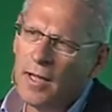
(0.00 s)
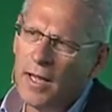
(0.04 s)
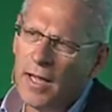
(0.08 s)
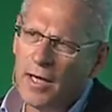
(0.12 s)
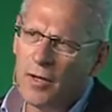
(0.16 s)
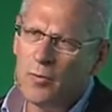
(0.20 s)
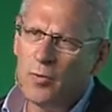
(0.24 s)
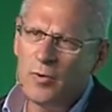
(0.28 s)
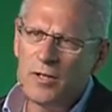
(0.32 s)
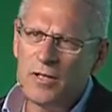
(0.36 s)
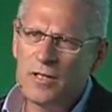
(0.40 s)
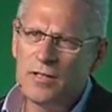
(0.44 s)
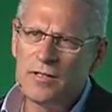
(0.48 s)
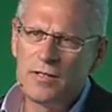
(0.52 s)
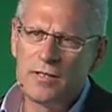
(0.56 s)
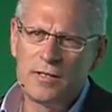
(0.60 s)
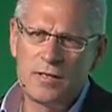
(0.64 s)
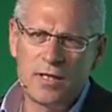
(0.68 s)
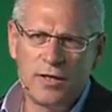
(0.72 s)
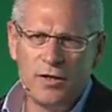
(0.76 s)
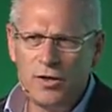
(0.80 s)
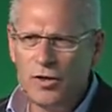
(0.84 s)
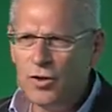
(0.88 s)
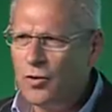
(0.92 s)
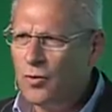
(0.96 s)
Equities
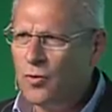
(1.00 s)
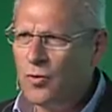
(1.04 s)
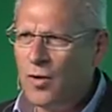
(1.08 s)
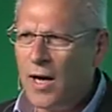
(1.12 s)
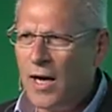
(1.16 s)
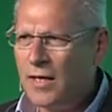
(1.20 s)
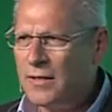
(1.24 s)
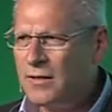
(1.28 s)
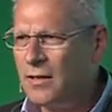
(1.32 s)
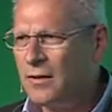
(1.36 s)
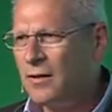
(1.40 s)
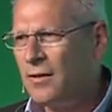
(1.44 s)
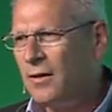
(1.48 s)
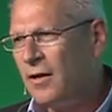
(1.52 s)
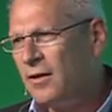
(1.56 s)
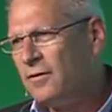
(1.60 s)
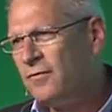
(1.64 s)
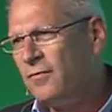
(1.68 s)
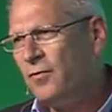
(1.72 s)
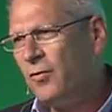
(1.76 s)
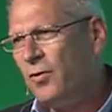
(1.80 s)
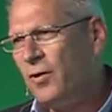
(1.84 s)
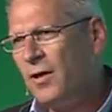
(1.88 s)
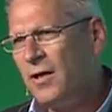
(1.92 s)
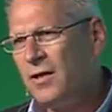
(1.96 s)
is a new asset
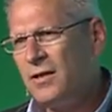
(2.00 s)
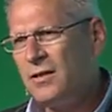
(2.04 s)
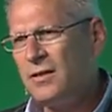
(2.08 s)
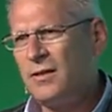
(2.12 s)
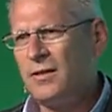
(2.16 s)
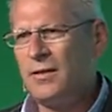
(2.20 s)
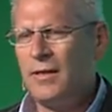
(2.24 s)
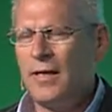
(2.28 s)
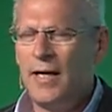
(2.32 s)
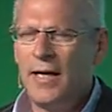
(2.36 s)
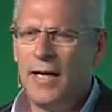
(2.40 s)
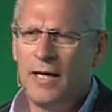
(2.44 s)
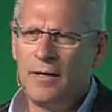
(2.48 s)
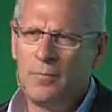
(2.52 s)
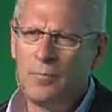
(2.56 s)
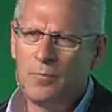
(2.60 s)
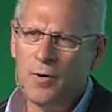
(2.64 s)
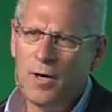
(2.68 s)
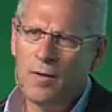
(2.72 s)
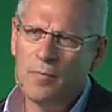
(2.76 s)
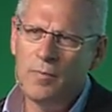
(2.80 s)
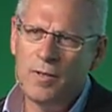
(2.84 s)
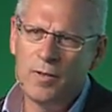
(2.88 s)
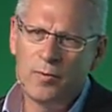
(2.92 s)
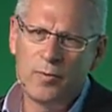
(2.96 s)
class for us, and
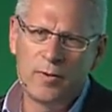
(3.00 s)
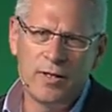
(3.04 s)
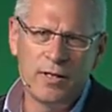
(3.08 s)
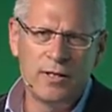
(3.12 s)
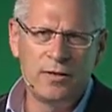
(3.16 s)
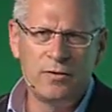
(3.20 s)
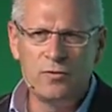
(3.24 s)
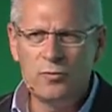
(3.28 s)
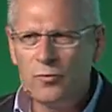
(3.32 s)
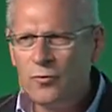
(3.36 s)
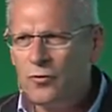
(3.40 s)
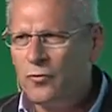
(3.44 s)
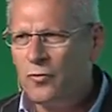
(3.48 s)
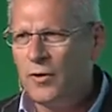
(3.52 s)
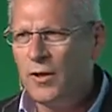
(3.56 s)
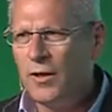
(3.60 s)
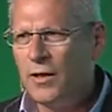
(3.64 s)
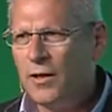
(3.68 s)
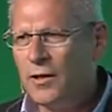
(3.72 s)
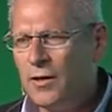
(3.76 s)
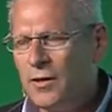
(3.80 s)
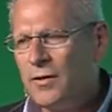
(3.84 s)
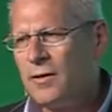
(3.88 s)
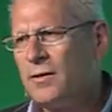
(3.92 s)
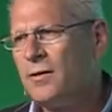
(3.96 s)
probably within two, three
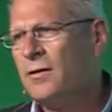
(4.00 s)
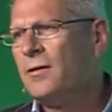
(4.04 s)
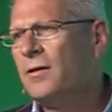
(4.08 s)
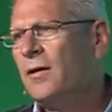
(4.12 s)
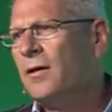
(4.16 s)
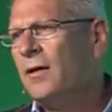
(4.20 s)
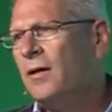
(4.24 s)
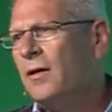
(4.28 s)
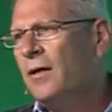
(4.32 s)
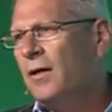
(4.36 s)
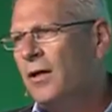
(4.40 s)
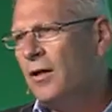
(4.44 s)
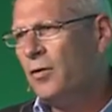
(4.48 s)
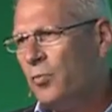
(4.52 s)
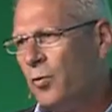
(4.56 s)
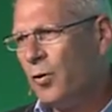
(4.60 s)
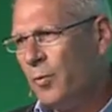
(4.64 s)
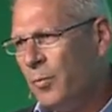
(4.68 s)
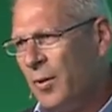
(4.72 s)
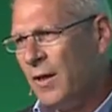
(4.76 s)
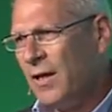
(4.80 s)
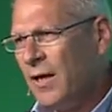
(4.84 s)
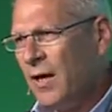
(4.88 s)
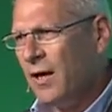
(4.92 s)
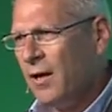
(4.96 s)
years, it
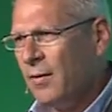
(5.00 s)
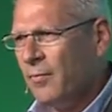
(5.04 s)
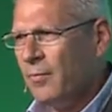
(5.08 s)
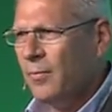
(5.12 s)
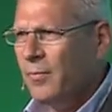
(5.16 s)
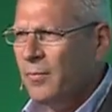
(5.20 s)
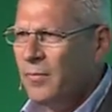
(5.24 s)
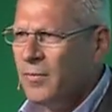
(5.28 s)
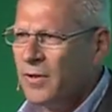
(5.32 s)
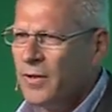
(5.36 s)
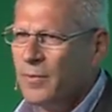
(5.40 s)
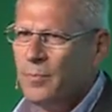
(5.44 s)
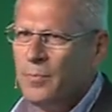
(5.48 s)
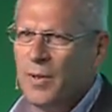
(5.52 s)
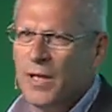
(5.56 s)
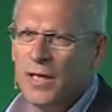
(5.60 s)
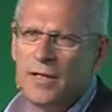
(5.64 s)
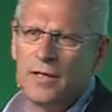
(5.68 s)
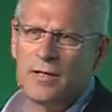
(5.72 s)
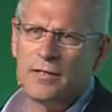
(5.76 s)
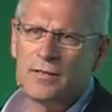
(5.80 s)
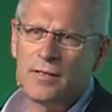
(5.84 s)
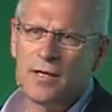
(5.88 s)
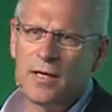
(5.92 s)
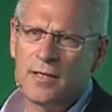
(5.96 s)
will become the
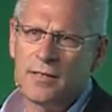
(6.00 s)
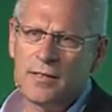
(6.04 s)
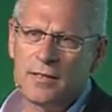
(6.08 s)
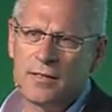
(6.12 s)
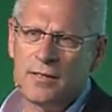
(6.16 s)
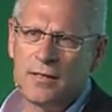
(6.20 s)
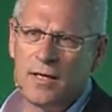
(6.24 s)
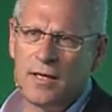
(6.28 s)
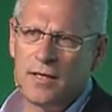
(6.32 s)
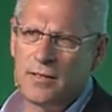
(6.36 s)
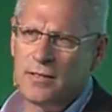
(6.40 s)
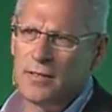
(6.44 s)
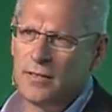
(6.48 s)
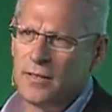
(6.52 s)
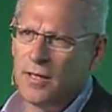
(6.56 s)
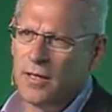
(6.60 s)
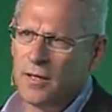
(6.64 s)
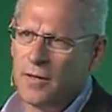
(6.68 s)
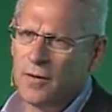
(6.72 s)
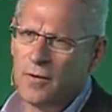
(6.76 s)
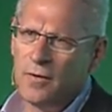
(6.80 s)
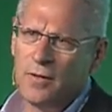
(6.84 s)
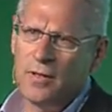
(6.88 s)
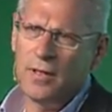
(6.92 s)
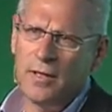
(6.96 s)
biggest asset class in
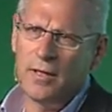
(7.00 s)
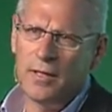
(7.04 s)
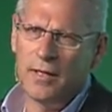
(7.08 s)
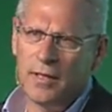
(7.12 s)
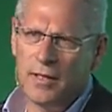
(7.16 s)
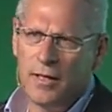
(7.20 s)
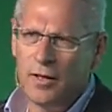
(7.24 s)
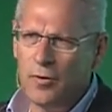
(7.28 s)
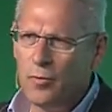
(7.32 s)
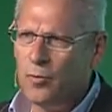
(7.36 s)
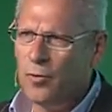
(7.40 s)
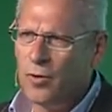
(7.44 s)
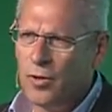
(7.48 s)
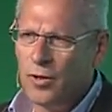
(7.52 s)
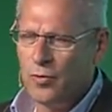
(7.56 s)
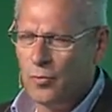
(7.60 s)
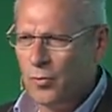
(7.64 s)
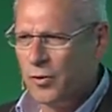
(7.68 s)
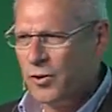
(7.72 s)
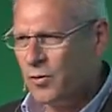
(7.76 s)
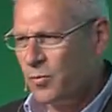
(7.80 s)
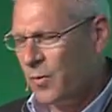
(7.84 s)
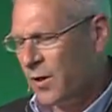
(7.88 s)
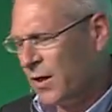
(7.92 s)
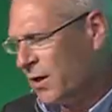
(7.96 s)
our uh, network,
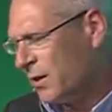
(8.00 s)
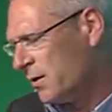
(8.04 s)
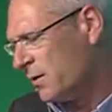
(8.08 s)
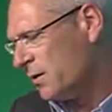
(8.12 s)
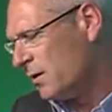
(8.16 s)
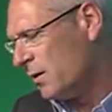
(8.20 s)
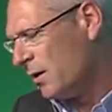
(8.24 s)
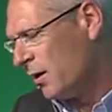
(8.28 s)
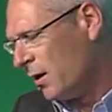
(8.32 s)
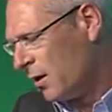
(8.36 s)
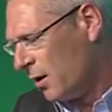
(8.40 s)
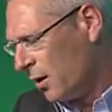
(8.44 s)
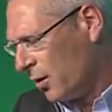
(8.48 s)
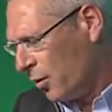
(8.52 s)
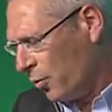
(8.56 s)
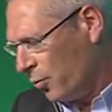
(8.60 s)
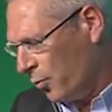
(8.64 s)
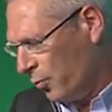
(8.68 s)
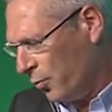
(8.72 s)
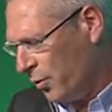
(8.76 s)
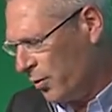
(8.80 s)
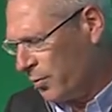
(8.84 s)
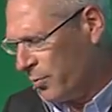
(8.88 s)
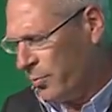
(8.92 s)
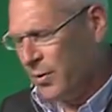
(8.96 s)
which means
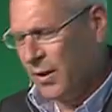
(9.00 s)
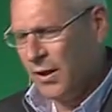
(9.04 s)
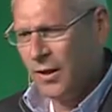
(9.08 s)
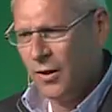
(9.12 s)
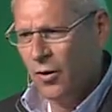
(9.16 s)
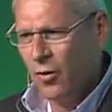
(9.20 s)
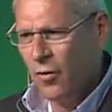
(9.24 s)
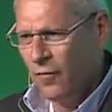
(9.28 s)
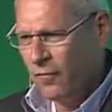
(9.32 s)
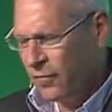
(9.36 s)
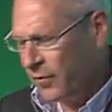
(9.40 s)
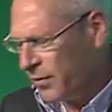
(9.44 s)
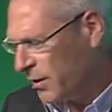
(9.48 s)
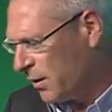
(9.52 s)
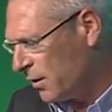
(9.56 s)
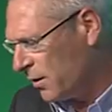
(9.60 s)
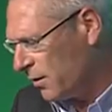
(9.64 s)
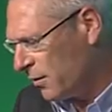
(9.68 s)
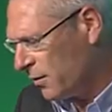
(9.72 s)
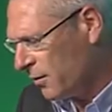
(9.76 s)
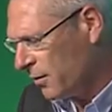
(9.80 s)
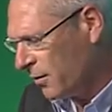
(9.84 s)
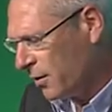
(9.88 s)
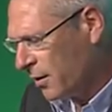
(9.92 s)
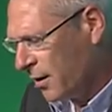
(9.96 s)
we're being offered
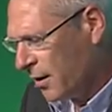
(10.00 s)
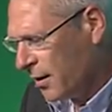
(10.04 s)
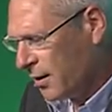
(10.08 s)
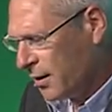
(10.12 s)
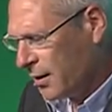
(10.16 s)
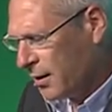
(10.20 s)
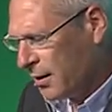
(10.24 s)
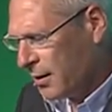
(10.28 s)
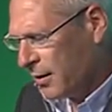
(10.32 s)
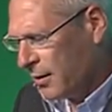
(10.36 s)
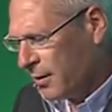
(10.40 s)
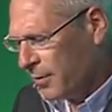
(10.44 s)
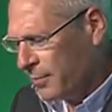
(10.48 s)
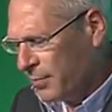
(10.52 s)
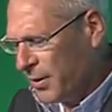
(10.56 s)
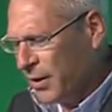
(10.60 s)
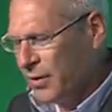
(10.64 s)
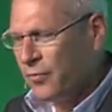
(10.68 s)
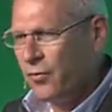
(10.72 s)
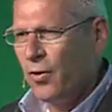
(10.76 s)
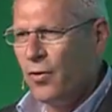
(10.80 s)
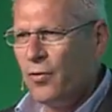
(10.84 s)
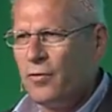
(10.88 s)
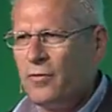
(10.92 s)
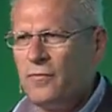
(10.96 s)
here uh, a
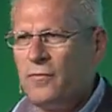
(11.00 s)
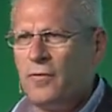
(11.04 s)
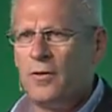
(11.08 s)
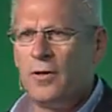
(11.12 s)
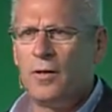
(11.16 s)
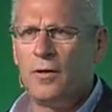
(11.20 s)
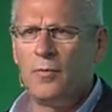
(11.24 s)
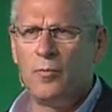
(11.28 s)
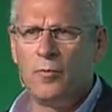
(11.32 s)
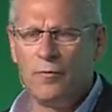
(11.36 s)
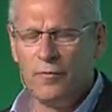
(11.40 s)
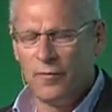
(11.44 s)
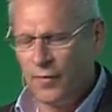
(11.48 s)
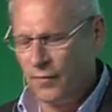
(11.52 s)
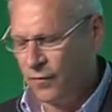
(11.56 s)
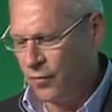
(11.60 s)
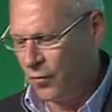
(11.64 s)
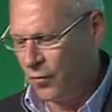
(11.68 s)
big growth uh, moving